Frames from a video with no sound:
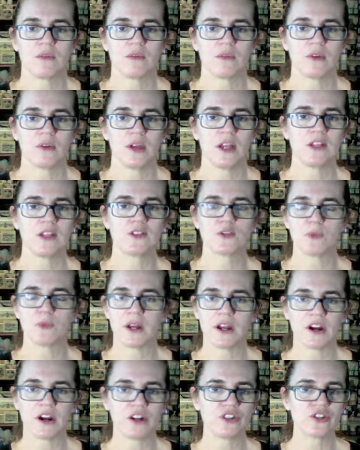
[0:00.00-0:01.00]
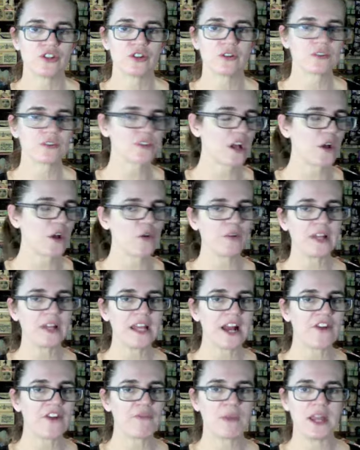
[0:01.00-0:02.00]
into my art journals, I already
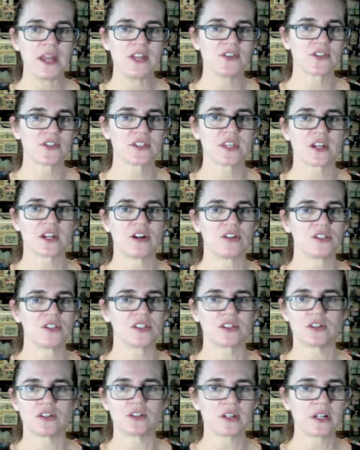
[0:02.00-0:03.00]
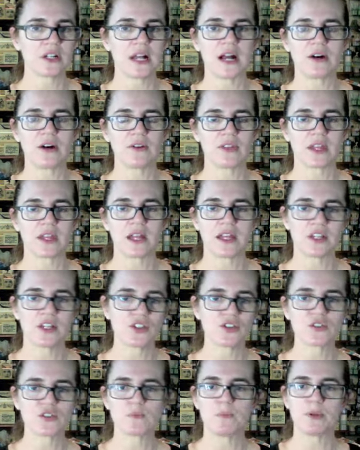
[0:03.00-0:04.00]
have pages that are started out that I can
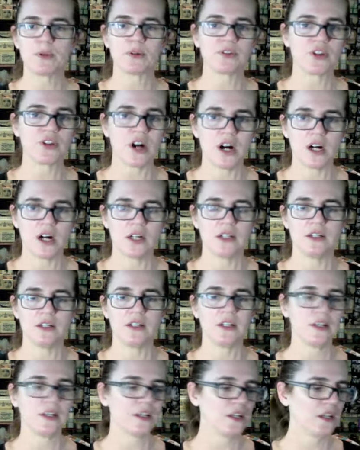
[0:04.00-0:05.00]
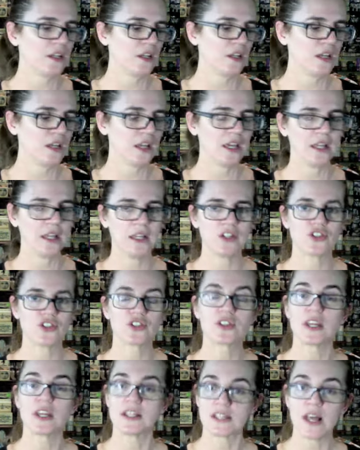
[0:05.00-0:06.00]
just build on, and
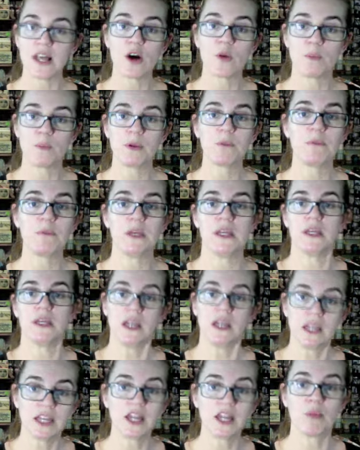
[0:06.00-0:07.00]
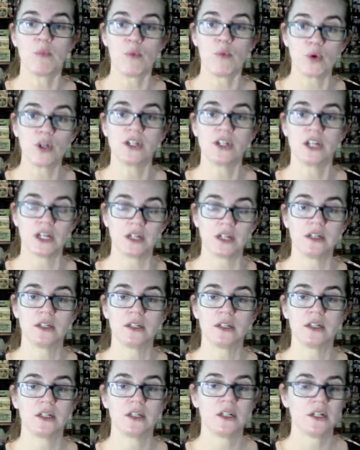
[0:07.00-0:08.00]
it's helping me get more done.
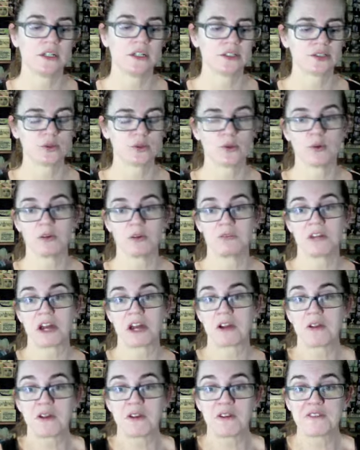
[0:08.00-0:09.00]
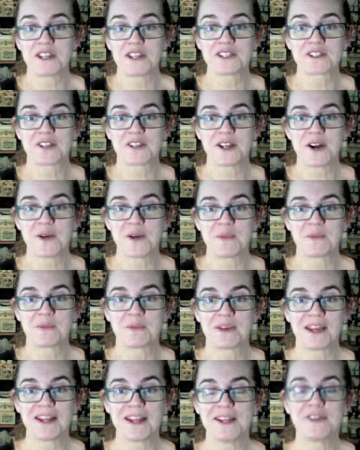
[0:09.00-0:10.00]
So I don't know if that's going to help
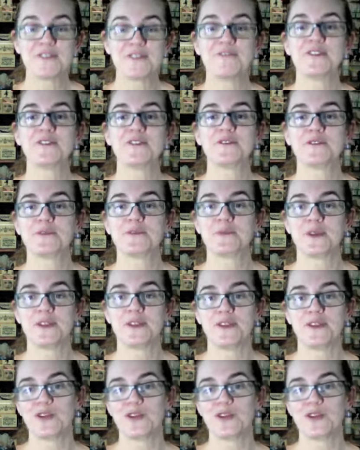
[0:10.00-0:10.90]
any of you with your